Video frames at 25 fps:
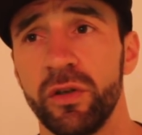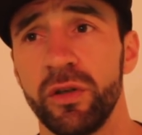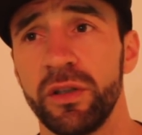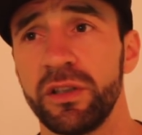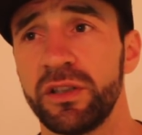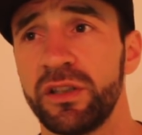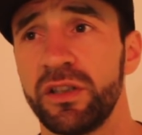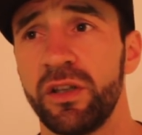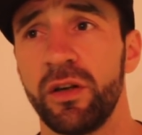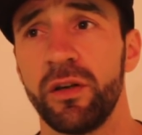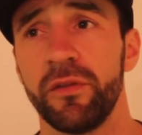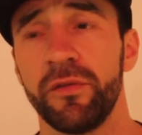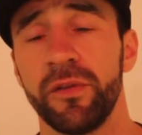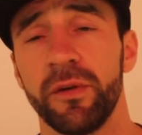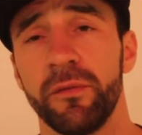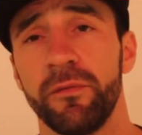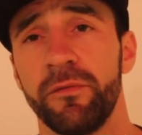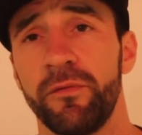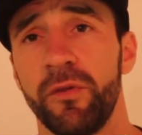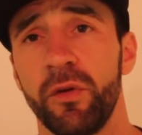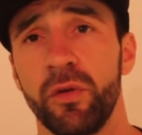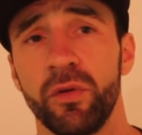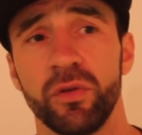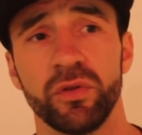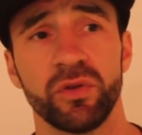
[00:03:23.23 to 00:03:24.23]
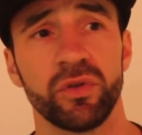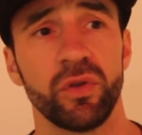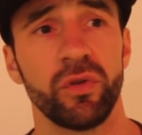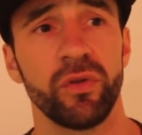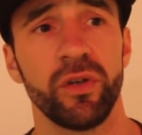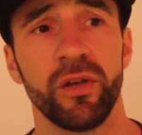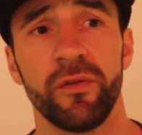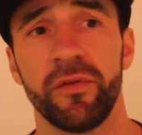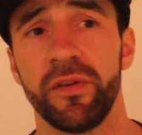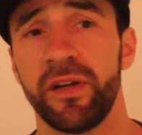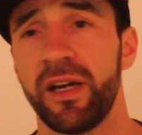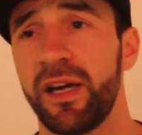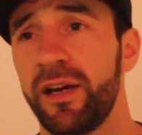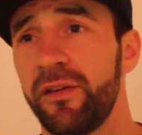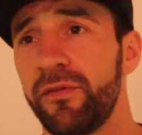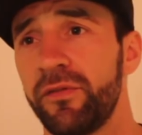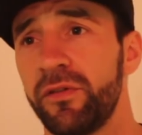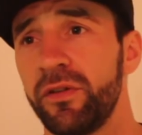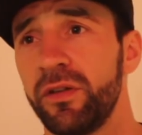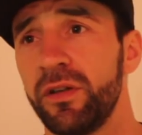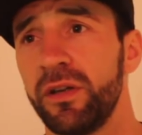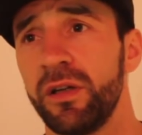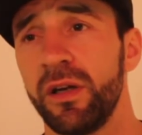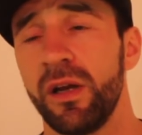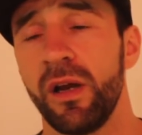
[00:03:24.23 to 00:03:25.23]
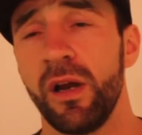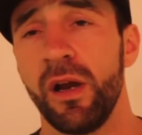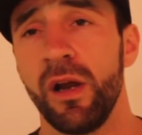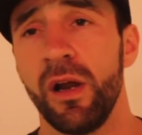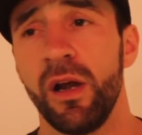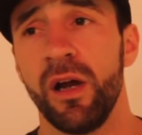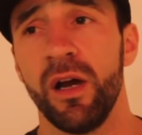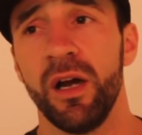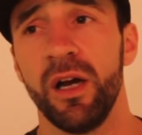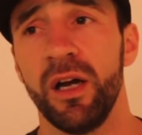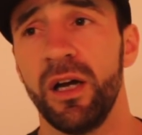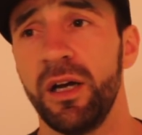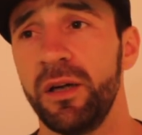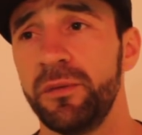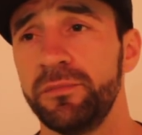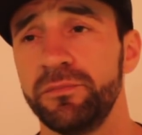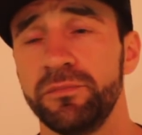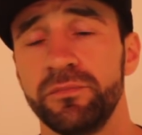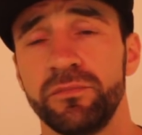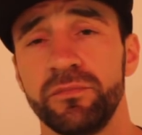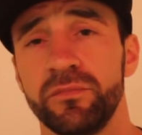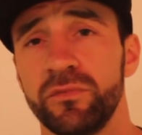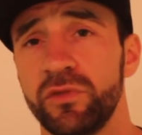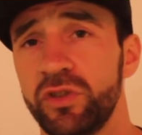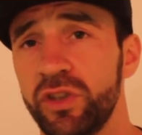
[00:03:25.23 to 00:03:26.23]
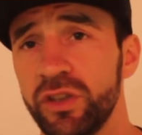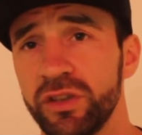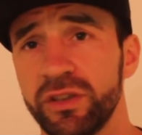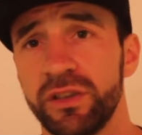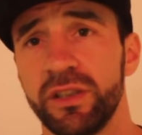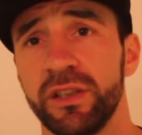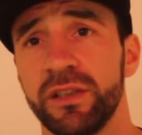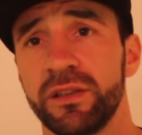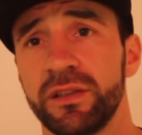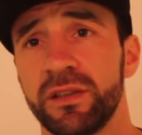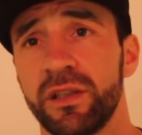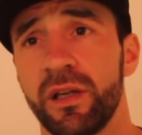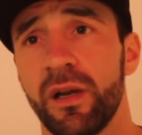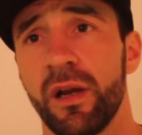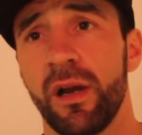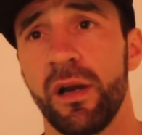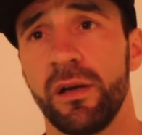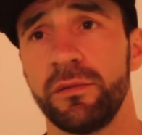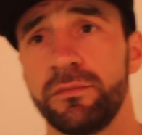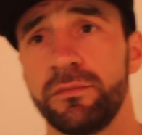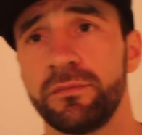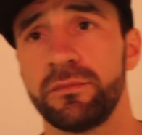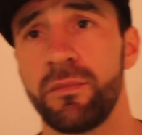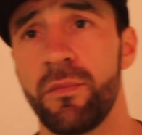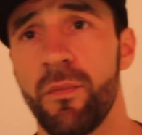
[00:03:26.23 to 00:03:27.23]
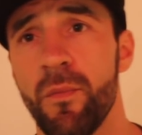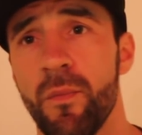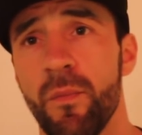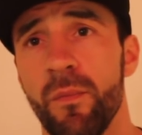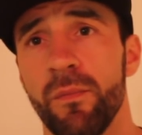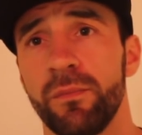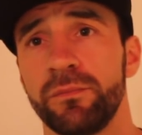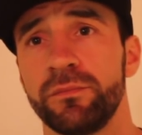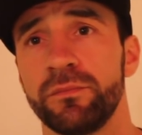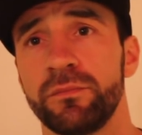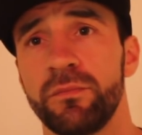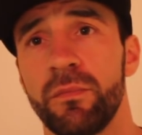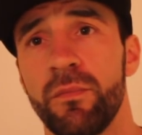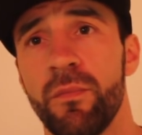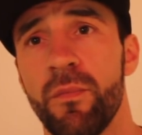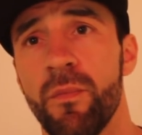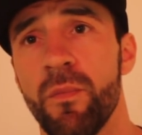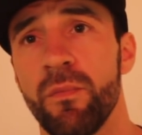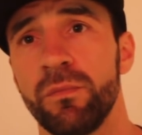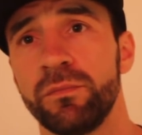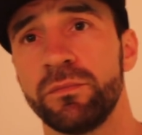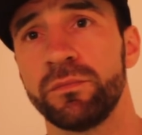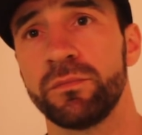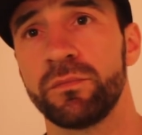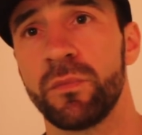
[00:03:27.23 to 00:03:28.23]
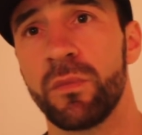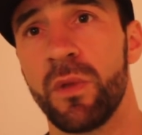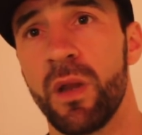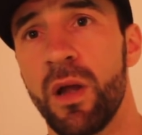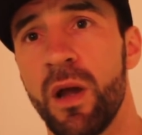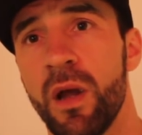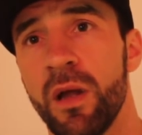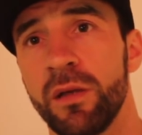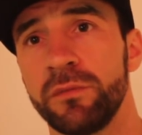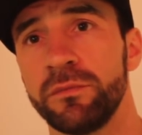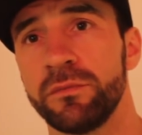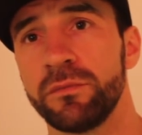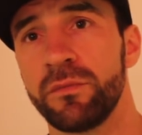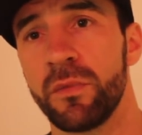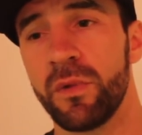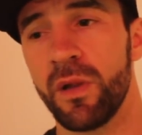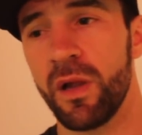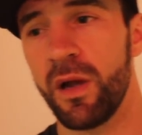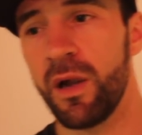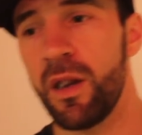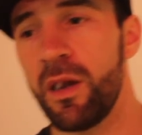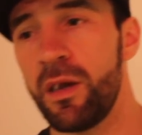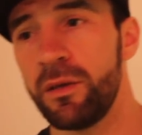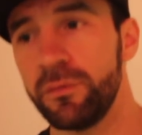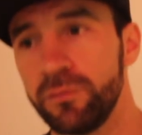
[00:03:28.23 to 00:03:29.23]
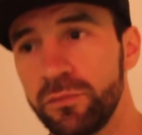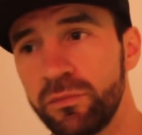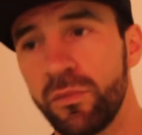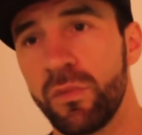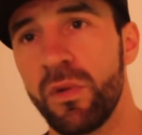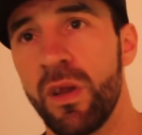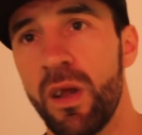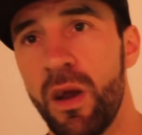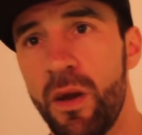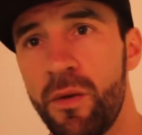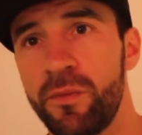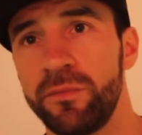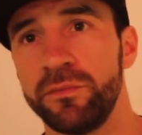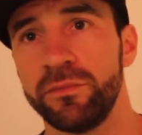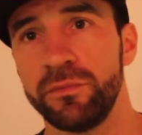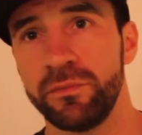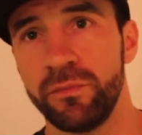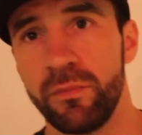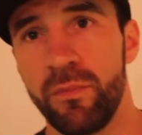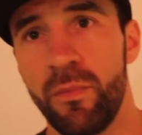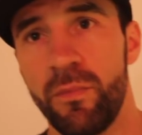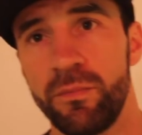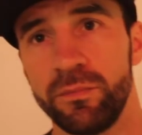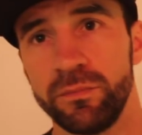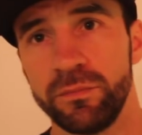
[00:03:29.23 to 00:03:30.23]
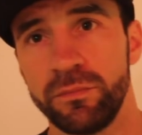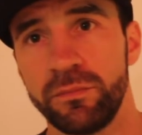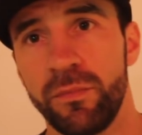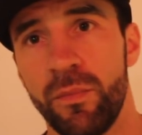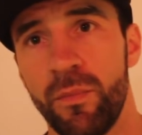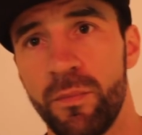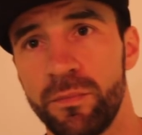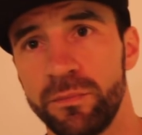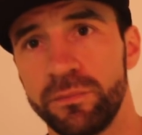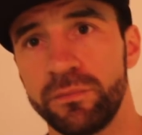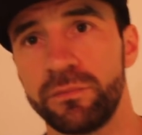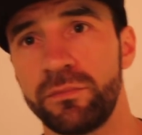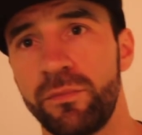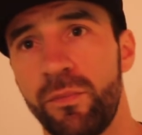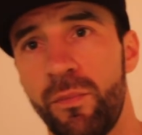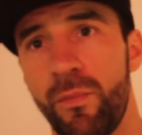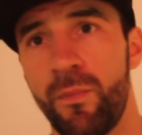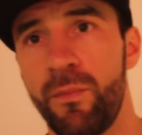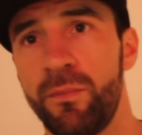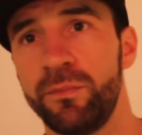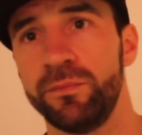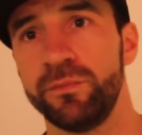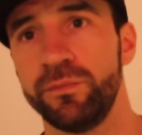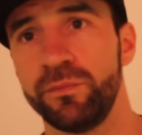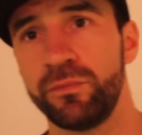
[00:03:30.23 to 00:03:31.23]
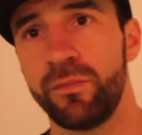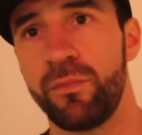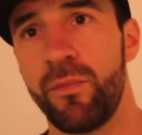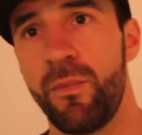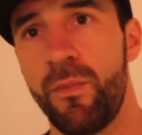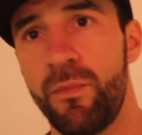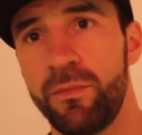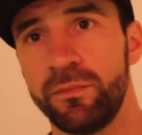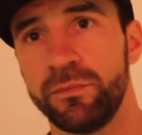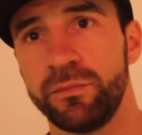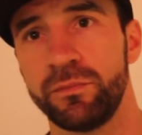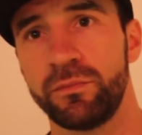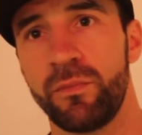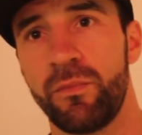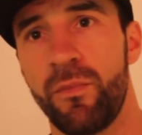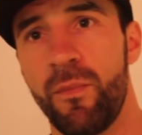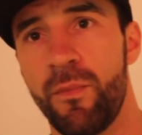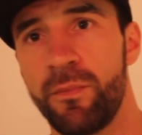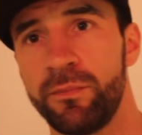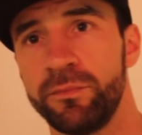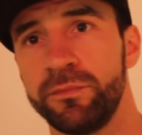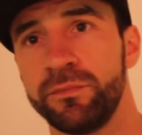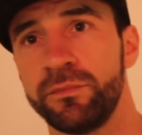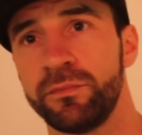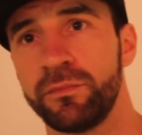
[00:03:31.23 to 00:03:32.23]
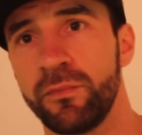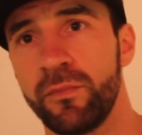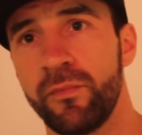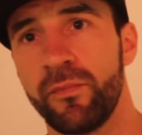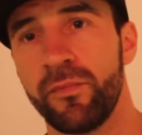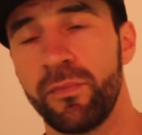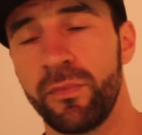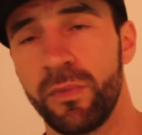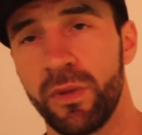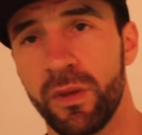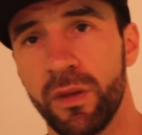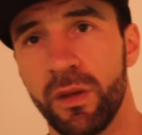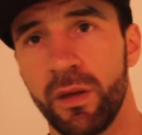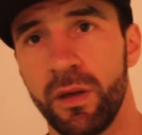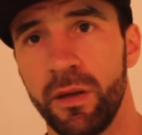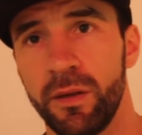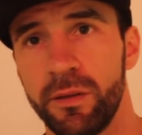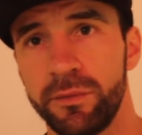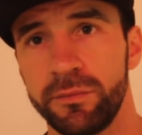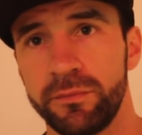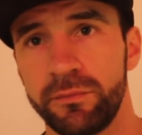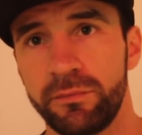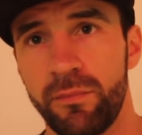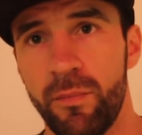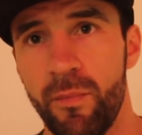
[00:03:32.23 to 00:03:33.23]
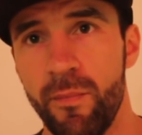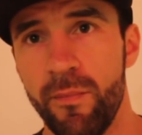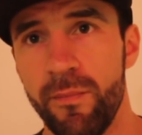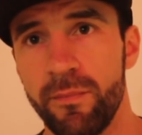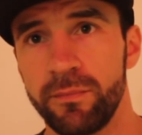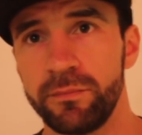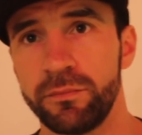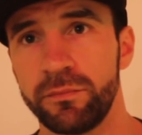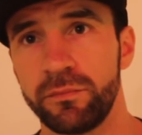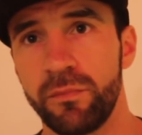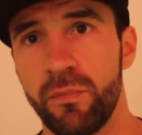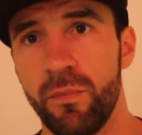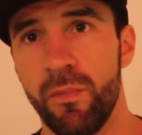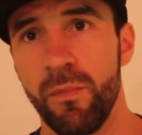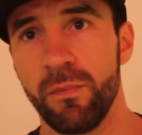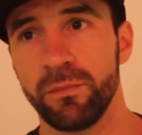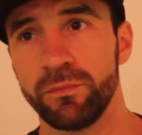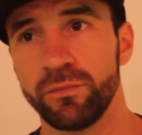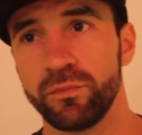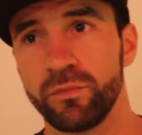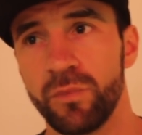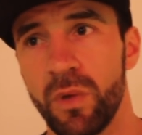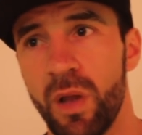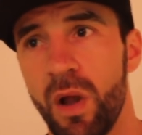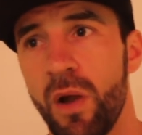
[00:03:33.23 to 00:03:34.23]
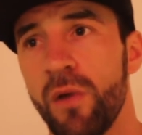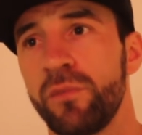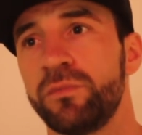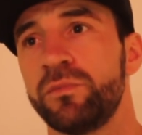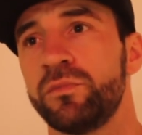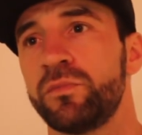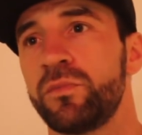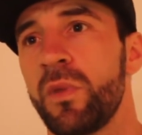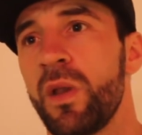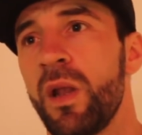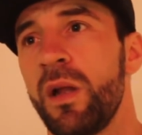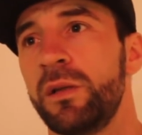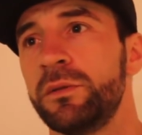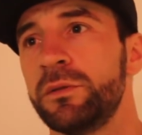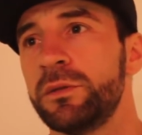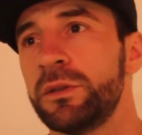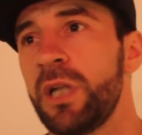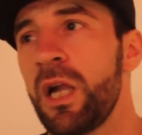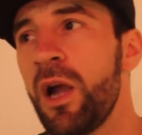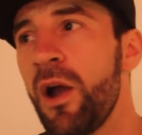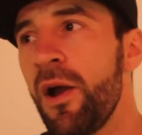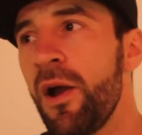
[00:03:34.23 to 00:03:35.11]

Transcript: This is the only thing I'm focused on. Nothing after, just this. Obviously, we know you can adjust to any fighter, and we've seen you in many fights and go toe to toe with some of the best. What do you think Ryan's going to bring into the ring?